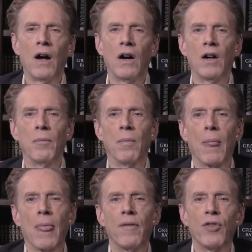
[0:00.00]

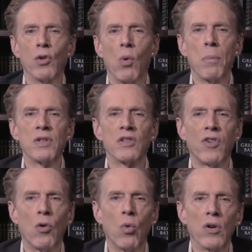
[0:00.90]
For the weapons
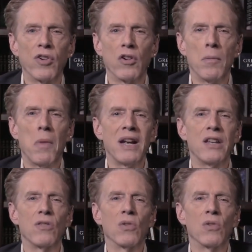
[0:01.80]
of our warfare are mighty